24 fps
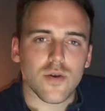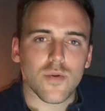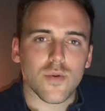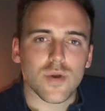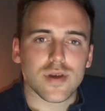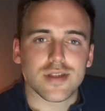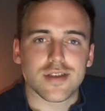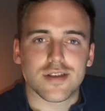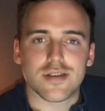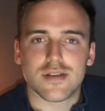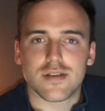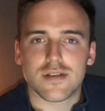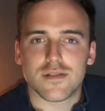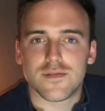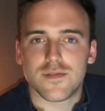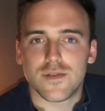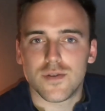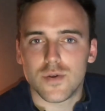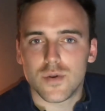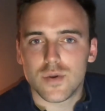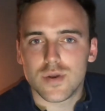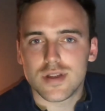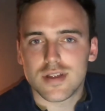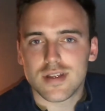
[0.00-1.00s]
Wind the clock
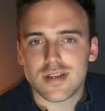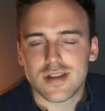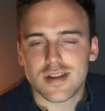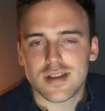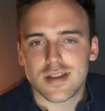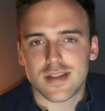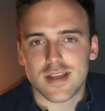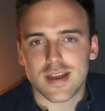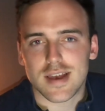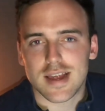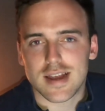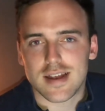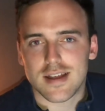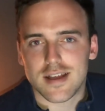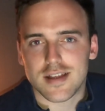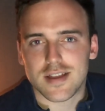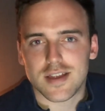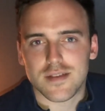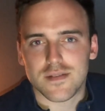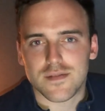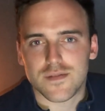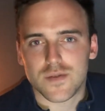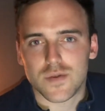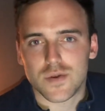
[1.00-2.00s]
forward to the late
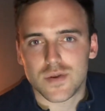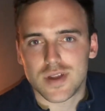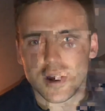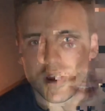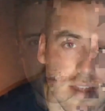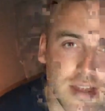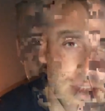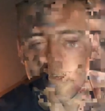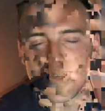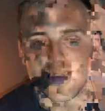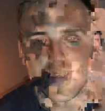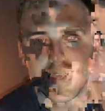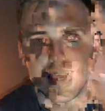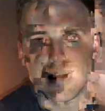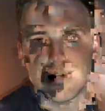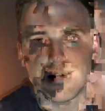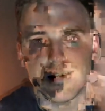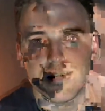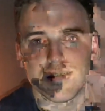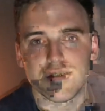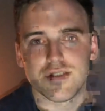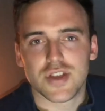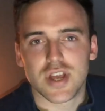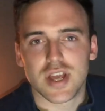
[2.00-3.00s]
1940s and the
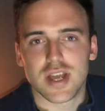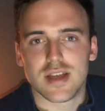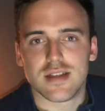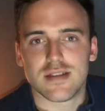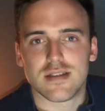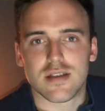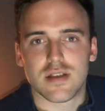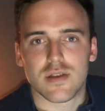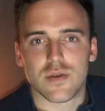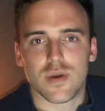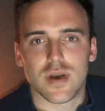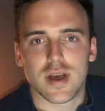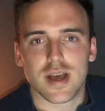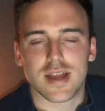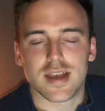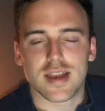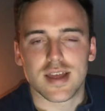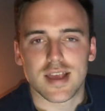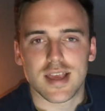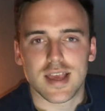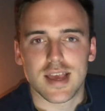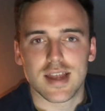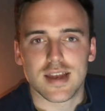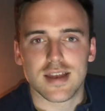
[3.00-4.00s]
SSJ is acquired
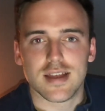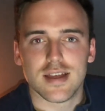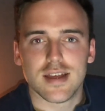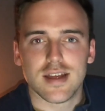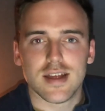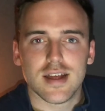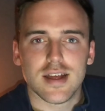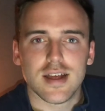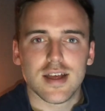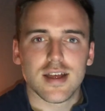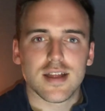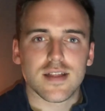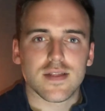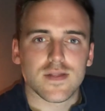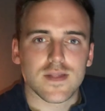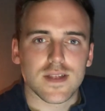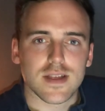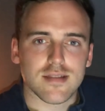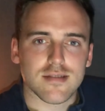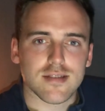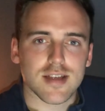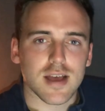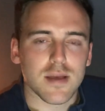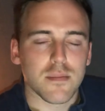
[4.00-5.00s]
again,
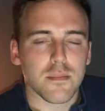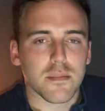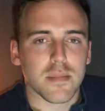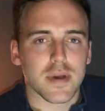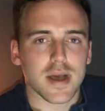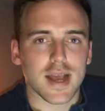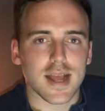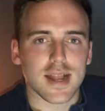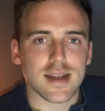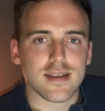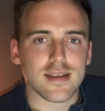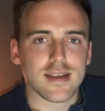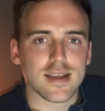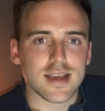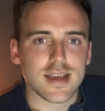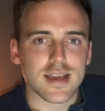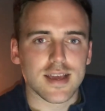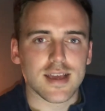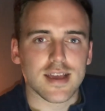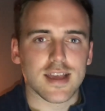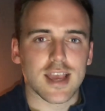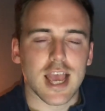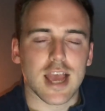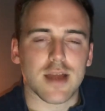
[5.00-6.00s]
this time by a
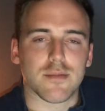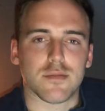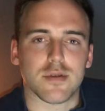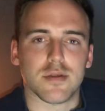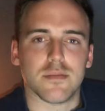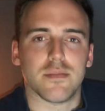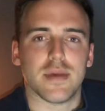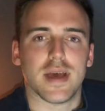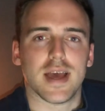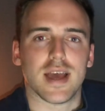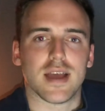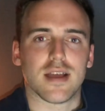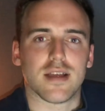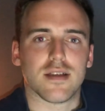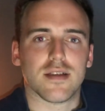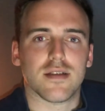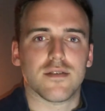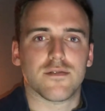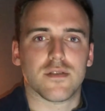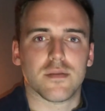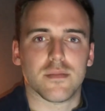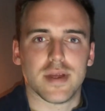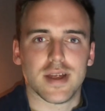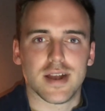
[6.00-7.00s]
D. Cameron Peck
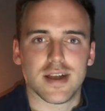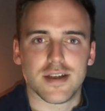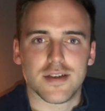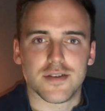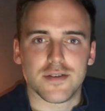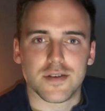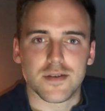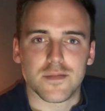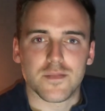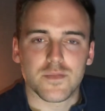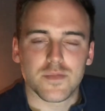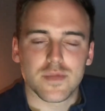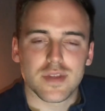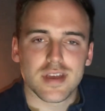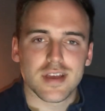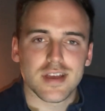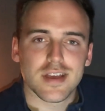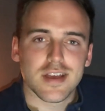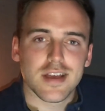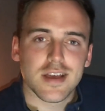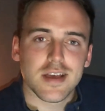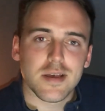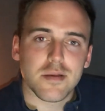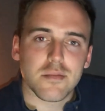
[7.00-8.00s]
from Illinois.
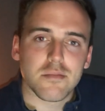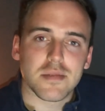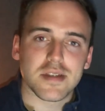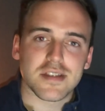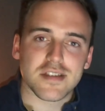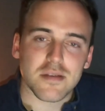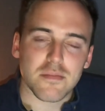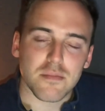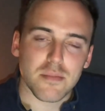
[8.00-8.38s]
Mr.